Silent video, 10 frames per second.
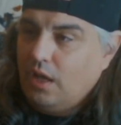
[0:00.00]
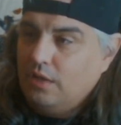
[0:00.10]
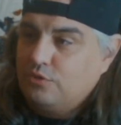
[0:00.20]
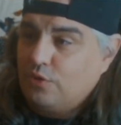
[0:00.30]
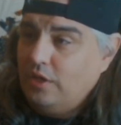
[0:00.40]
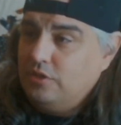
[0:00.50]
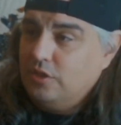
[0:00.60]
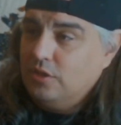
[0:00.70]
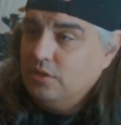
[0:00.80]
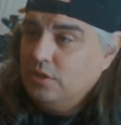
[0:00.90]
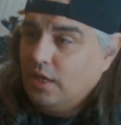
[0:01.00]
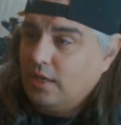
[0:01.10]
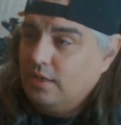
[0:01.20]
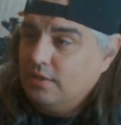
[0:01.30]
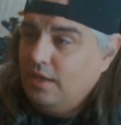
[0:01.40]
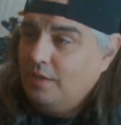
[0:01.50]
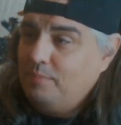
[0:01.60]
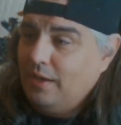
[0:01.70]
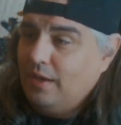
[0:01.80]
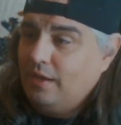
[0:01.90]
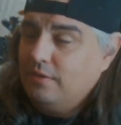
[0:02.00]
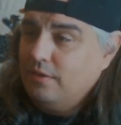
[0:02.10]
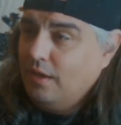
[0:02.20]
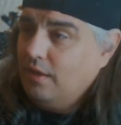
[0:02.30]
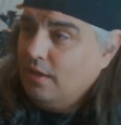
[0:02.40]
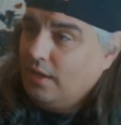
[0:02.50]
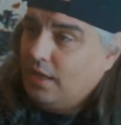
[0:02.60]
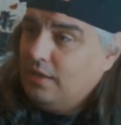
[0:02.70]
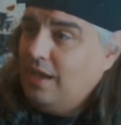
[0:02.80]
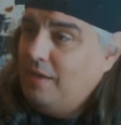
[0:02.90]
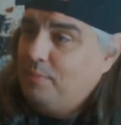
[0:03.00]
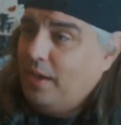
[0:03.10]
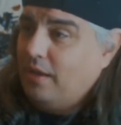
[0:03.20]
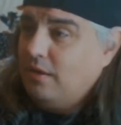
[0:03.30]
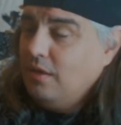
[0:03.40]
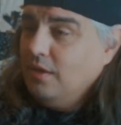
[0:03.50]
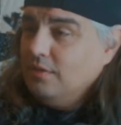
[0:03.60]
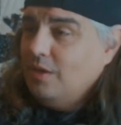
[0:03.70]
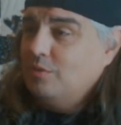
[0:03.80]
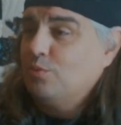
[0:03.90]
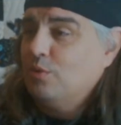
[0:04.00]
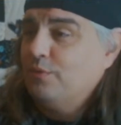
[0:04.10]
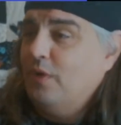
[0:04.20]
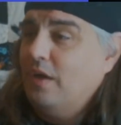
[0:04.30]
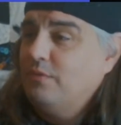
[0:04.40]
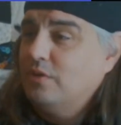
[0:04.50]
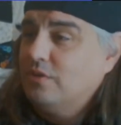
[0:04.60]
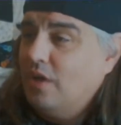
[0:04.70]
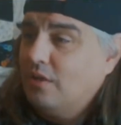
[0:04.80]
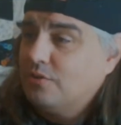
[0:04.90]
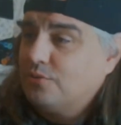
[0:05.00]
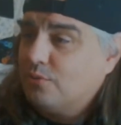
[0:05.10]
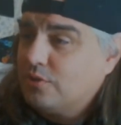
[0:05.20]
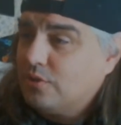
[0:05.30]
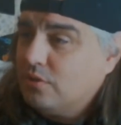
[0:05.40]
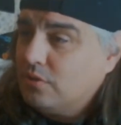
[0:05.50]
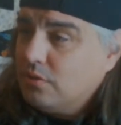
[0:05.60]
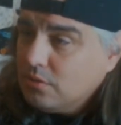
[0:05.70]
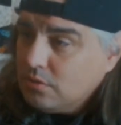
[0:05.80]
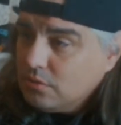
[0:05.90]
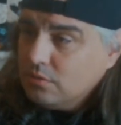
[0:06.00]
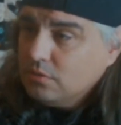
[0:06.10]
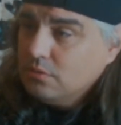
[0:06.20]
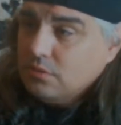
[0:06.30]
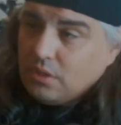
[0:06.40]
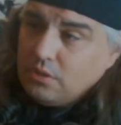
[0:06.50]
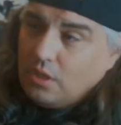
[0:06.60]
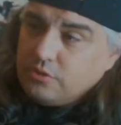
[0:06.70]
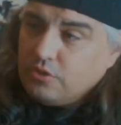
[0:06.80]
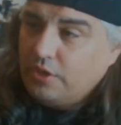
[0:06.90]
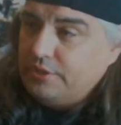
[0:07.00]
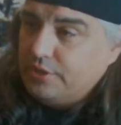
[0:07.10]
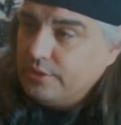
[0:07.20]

trade you. I got an iPad that was worth $500 originally. I'll trade you.